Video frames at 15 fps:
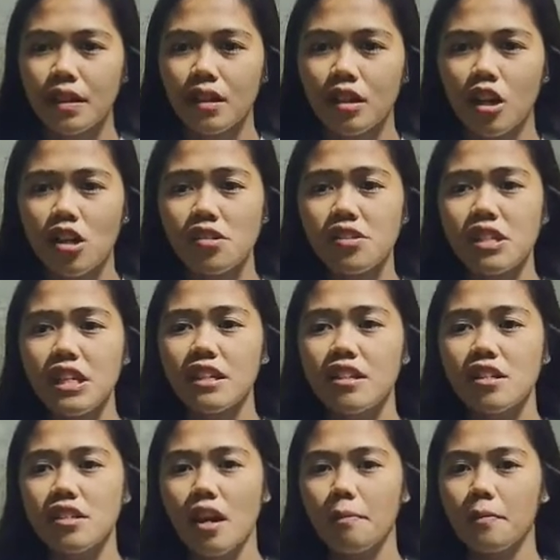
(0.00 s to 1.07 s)
causing
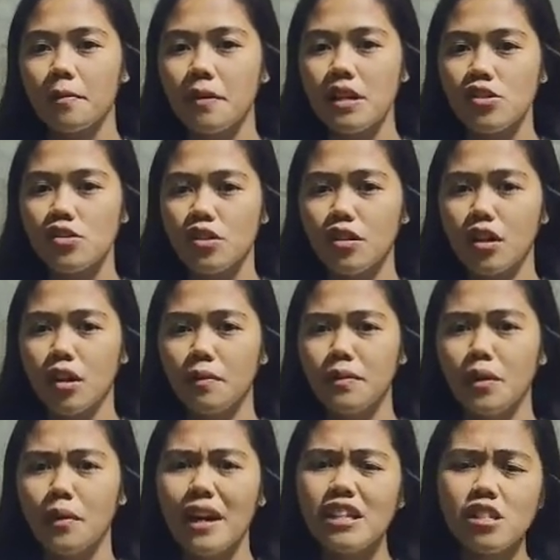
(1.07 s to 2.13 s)
the separation of
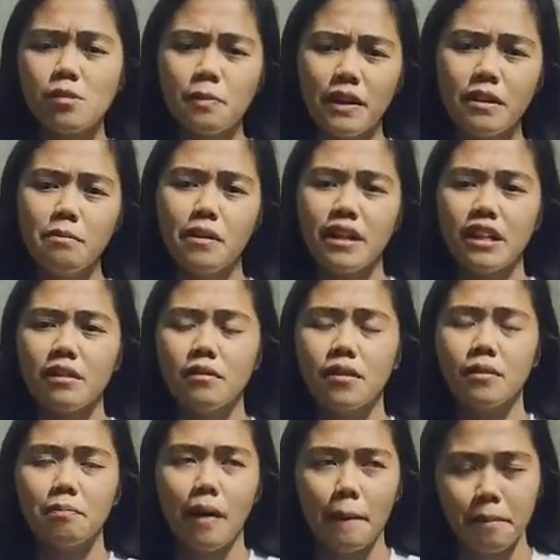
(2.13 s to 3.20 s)
the widespread marine
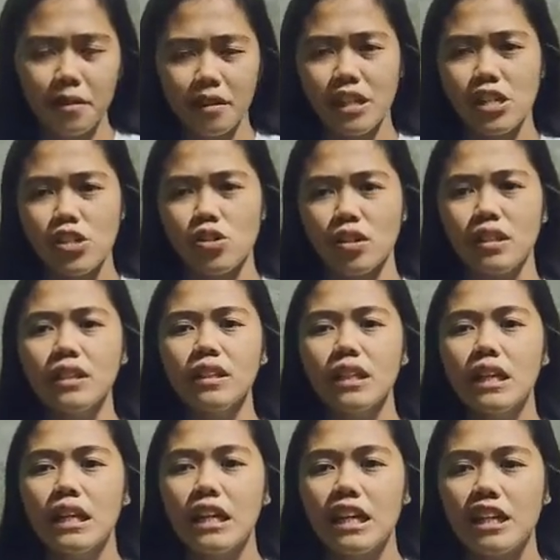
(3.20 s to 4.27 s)
population
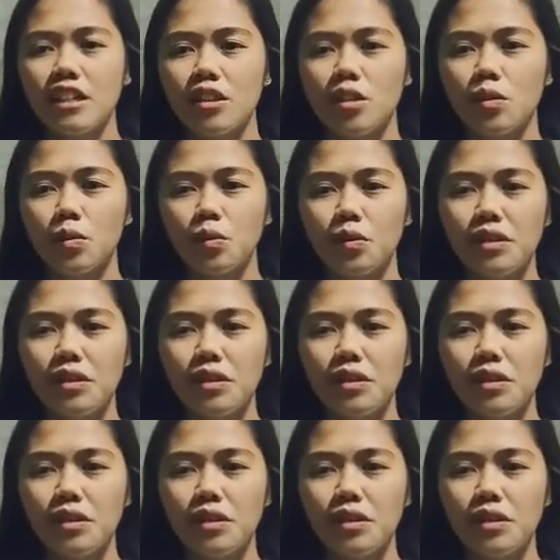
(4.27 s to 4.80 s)
into